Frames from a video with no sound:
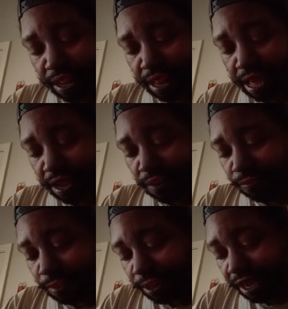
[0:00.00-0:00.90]
and
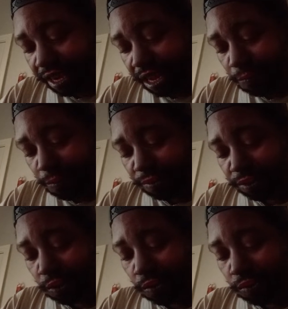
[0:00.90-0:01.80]
affiliated with
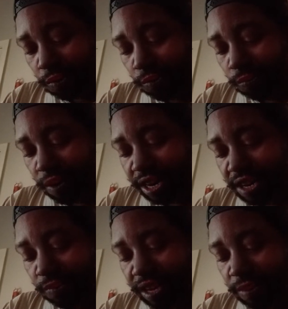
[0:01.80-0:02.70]
local
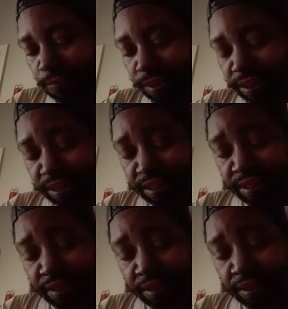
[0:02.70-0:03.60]
radio
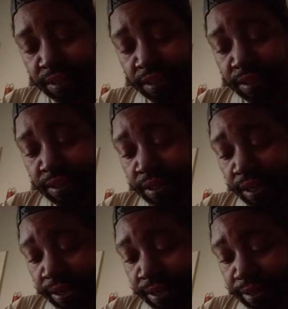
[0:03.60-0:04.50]
networks.
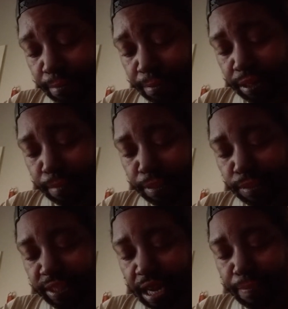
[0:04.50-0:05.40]

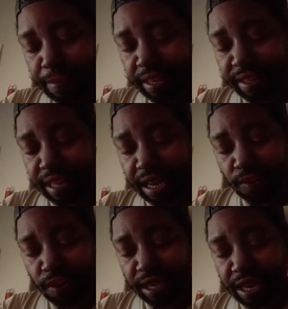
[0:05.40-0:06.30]
WWJB signed
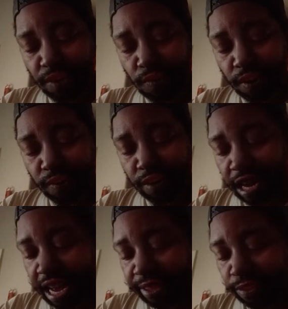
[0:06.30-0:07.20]
on the air on
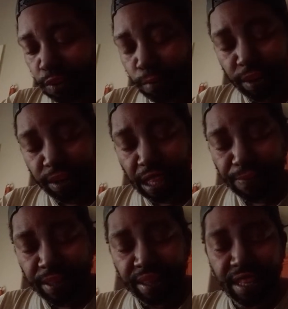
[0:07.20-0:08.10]
October
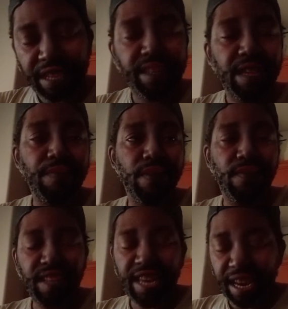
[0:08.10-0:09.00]
11,
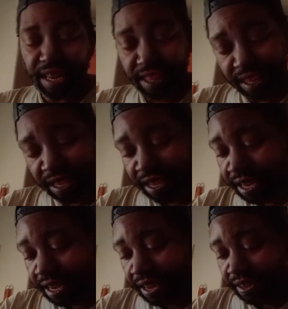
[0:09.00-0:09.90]
1958.
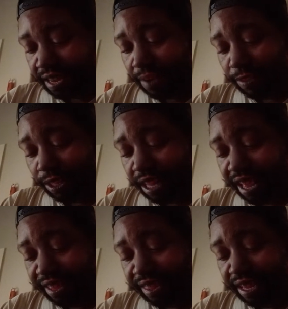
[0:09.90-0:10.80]
They have a
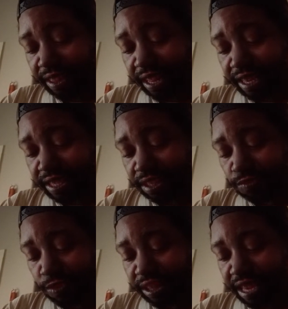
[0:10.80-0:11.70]
Class C
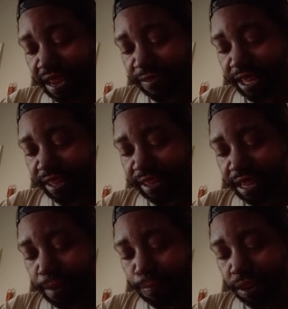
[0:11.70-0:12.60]
license with the
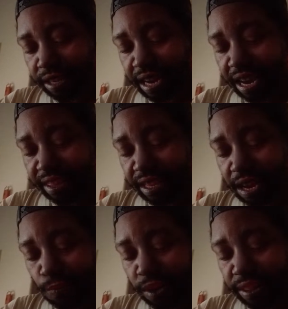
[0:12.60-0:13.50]
FCC, broadcasting
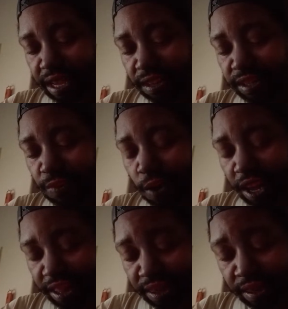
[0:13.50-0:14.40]
at 1,000
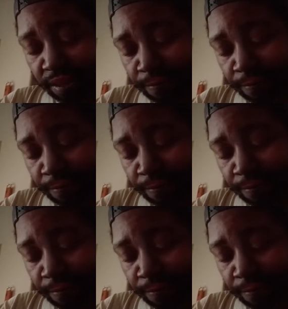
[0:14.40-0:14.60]
watts.